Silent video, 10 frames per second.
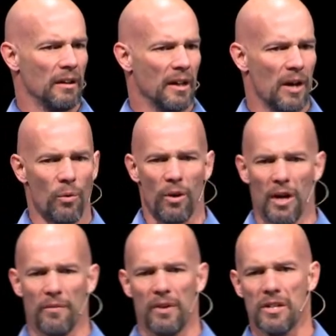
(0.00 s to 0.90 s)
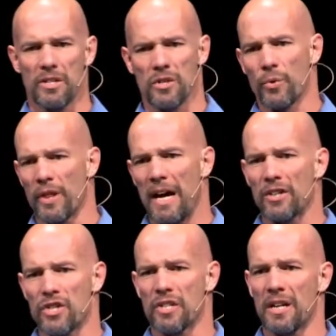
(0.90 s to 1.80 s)
Not one of us is
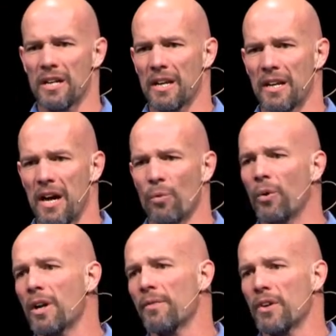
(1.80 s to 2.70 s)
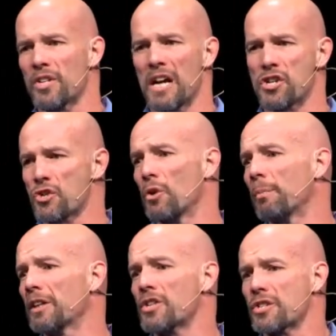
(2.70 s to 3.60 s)
without sin, and not one of us has so
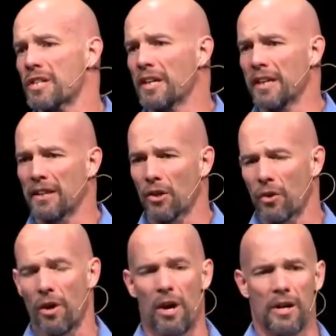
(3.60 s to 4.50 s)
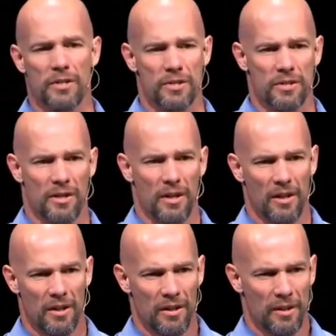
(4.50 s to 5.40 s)
much sin that the cross
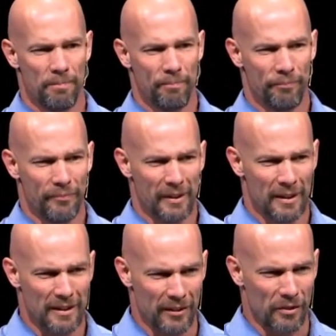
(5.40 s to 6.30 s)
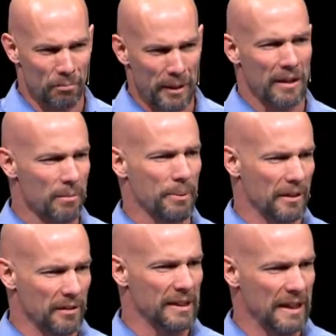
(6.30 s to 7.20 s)
doesn't pay the
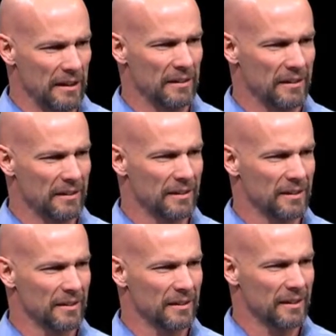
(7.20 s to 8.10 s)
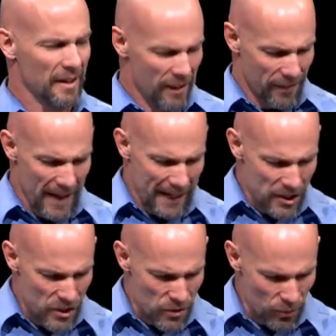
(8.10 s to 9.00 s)
penalty.
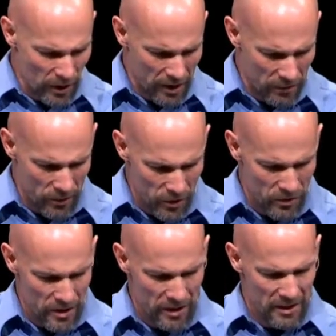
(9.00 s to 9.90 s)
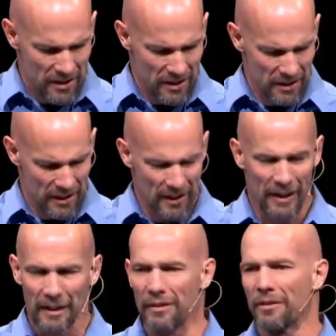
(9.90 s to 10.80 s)
That's what communion
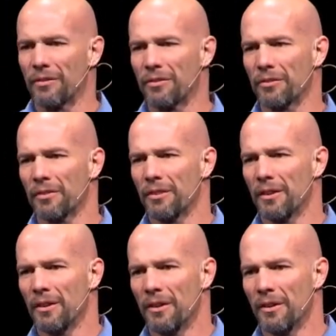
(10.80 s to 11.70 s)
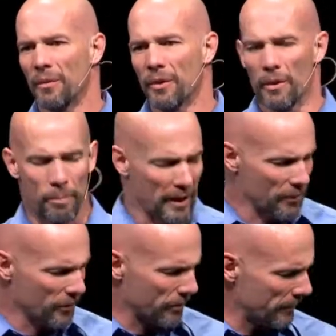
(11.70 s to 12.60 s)
is. Will you
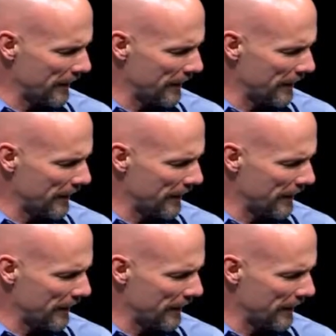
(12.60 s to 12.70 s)
pray with